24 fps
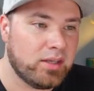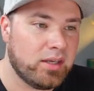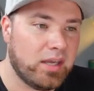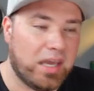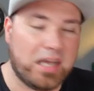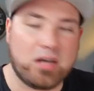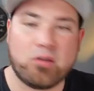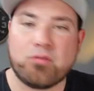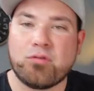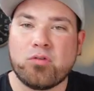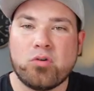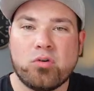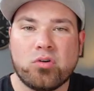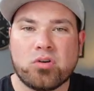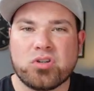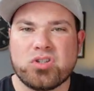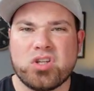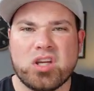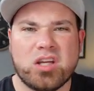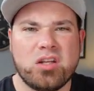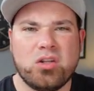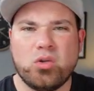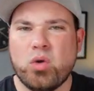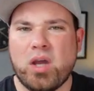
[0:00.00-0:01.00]
And of
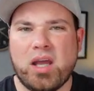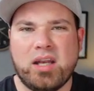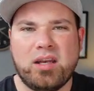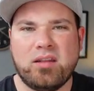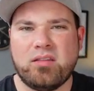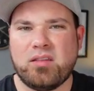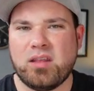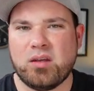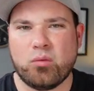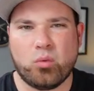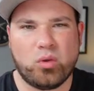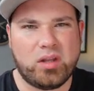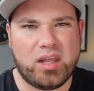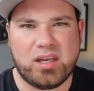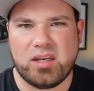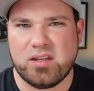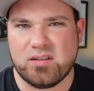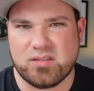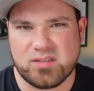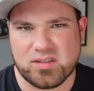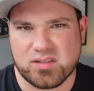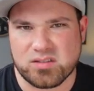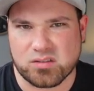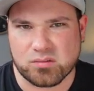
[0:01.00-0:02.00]
course you can do anything with any
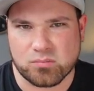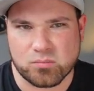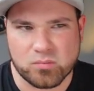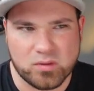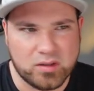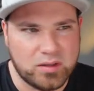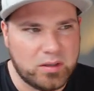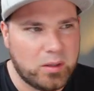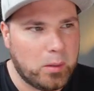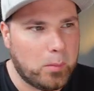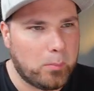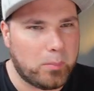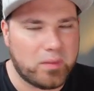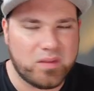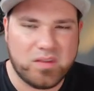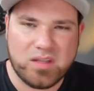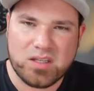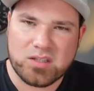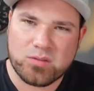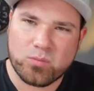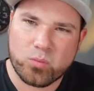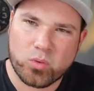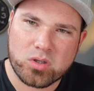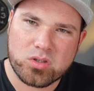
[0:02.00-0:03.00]
system, but
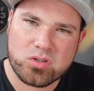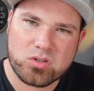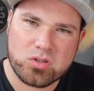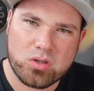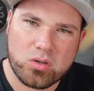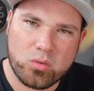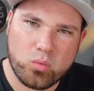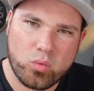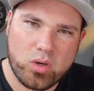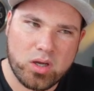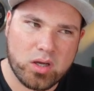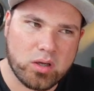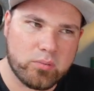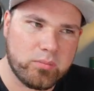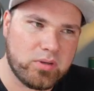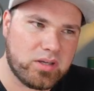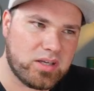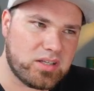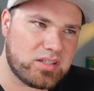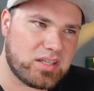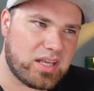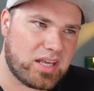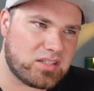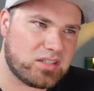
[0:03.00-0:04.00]
this works so well
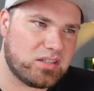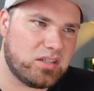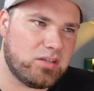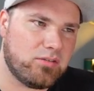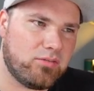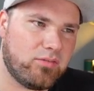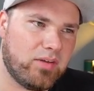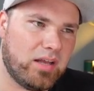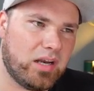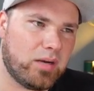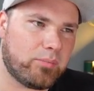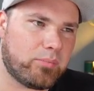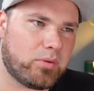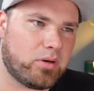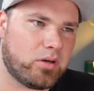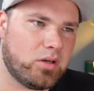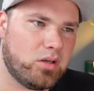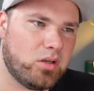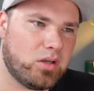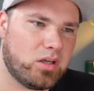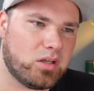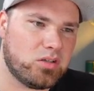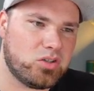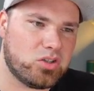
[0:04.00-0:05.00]
because as a developer
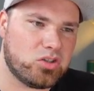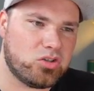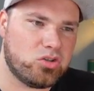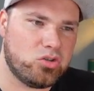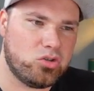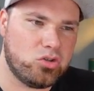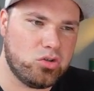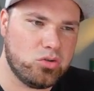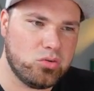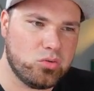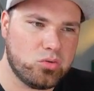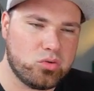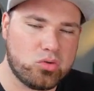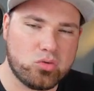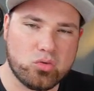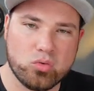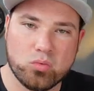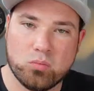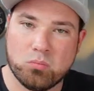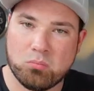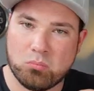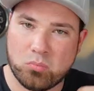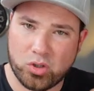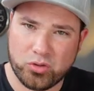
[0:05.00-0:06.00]
you can just choose
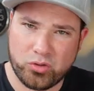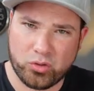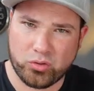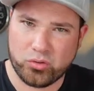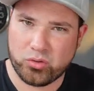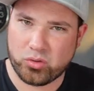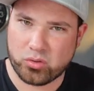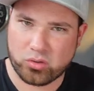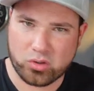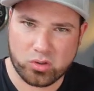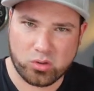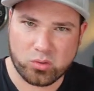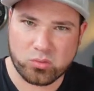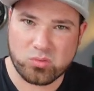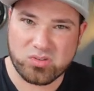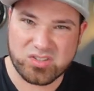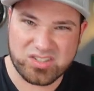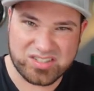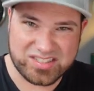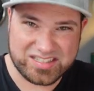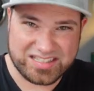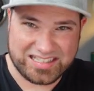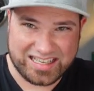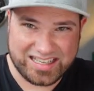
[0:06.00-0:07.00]
to model your own
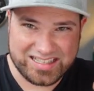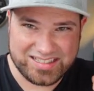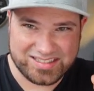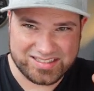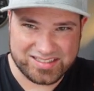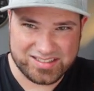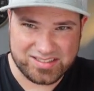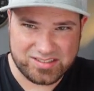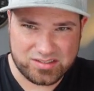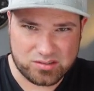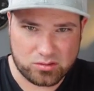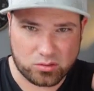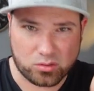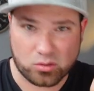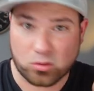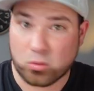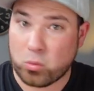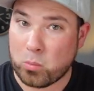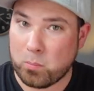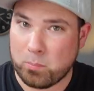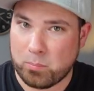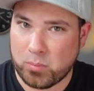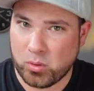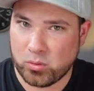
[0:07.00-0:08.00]
slices or
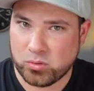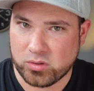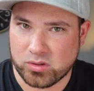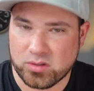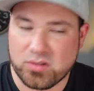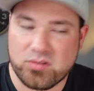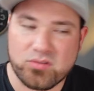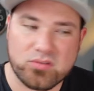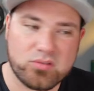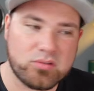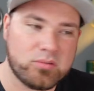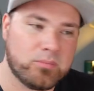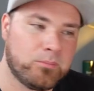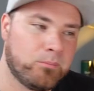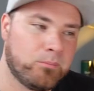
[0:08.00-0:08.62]
components